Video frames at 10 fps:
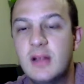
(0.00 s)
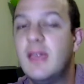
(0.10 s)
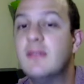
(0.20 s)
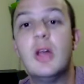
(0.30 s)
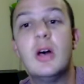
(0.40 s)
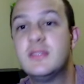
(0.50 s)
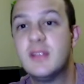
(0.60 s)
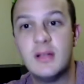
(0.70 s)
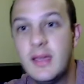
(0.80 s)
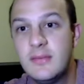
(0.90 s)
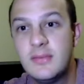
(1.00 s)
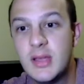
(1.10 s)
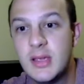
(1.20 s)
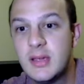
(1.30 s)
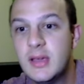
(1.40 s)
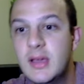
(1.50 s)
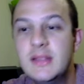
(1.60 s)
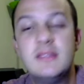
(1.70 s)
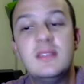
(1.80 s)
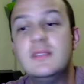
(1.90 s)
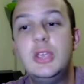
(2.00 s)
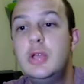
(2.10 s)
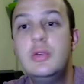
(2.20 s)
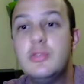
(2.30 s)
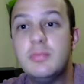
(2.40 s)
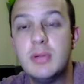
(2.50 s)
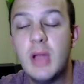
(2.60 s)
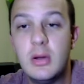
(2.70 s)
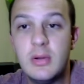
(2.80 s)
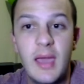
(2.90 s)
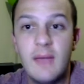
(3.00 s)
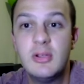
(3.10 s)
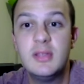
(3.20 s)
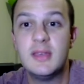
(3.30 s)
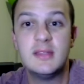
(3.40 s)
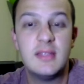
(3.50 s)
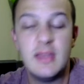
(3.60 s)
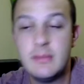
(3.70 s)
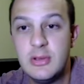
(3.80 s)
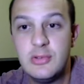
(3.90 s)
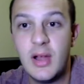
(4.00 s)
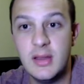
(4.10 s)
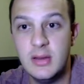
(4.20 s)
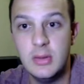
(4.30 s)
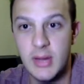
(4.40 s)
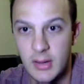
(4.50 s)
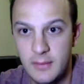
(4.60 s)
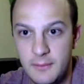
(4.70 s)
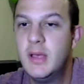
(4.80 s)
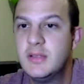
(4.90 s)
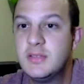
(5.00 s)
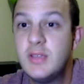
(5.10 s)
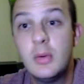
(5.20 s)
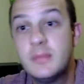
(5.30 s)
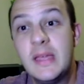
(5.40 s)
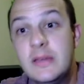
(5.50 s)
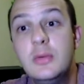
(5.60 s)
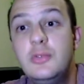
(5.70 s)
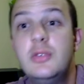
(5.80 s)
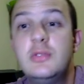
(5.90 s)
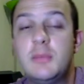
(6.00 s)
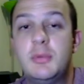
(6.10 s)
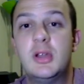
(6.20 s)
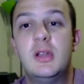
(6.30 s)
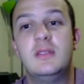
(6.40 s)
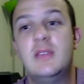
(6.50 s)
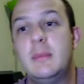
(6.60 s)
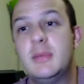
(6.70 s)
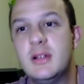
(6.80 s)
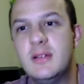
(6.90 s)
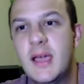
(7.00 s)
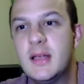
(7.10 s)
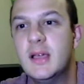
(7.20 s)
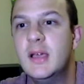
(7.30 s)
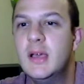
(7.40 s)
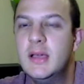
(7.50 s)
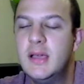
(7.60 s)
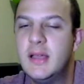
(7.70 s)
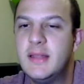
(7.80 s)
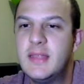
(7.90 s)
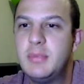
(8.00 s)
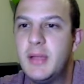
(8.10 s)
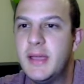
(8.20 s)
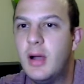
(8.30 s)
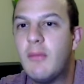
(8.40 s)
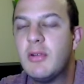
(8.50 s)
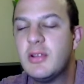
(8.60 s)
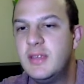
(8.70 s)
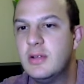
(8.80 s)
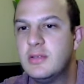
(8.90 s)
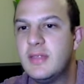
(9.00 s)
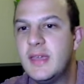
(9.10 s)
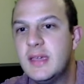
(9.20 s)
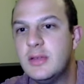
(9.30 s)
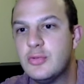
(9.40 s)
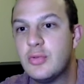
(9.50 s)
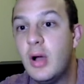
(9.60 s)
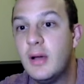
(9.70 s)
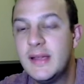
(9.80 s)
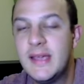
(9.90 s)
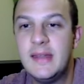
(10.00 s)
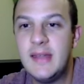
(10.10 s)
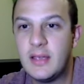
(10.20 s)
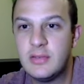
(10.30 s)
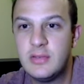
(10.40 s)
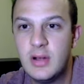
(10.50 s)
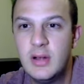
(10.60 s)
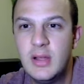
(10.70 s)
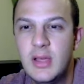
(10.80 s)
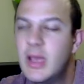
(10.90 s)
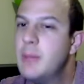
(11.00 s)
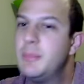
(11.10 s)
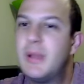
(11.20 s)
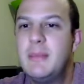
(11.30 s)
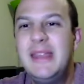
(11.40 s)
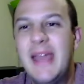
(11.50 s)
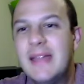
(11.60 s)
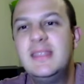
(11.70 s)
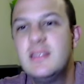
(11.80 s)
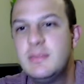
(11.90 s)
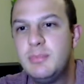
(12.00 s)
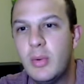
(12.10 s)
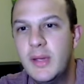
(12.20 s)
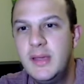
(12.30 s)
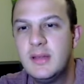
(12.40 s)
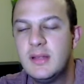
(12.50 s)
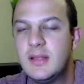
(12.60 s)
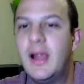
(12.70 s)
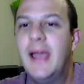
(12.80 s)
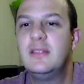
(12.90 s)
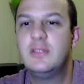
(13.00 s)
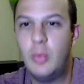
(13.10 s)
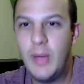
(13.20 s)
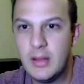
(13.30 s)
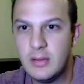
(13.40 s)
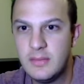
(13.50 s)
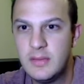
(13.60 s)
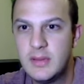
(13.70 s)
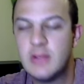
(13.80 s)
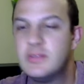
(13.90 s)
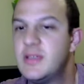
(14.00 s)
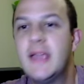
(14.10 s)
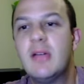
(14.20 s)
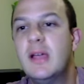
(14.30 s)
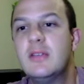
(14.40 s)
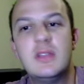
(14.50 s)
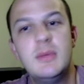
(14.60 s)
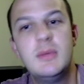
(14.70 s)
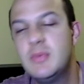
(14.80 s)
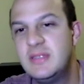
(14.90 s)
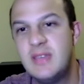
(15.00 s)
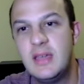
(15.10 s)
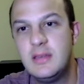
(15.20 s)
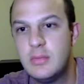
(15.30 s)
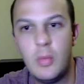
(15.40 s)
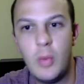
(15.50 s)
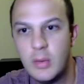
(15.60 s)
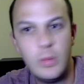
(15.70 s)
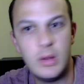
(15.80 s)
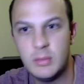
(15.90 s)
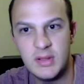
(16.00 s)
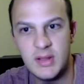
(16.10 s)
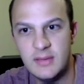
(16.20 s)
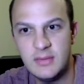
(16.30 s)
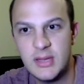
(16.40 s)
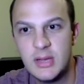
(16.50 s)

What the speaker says: They've lost their lifelink. This is a huge blow to everything that they've been trying to do here. So they do choose to put it on top of their deck, and then they play an Overseer so they can draw it again next turn. But I mean, at this point, they're at 12. Their Skycrier is going to be reset to a 1/1 with lifelink.